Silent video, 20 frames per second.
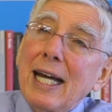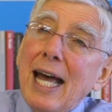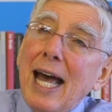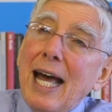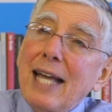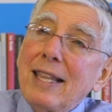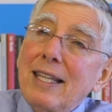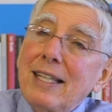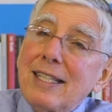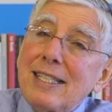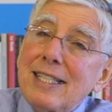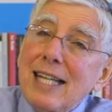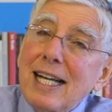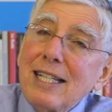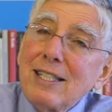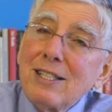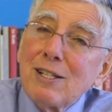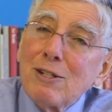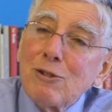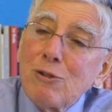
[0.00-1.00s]
and the
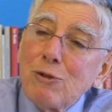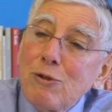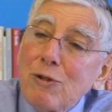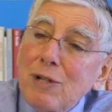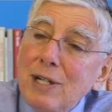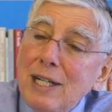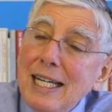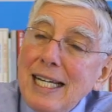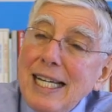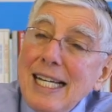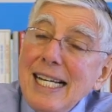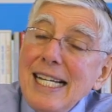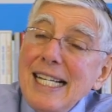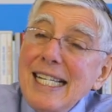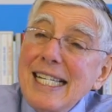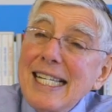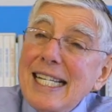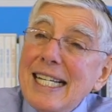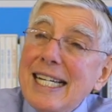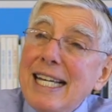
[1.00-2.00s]
sense that you can
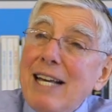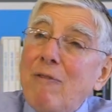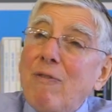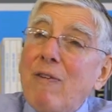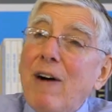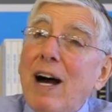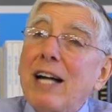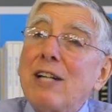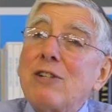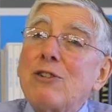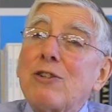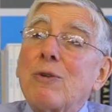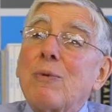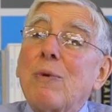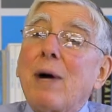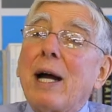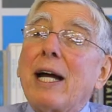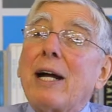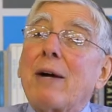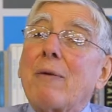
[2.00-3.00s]
easily find your
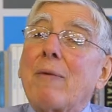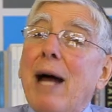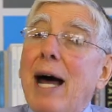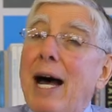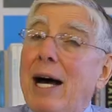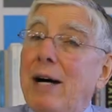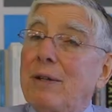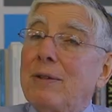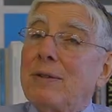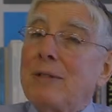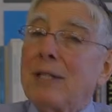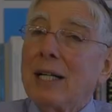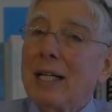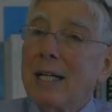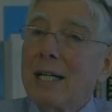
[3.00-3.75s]
way around.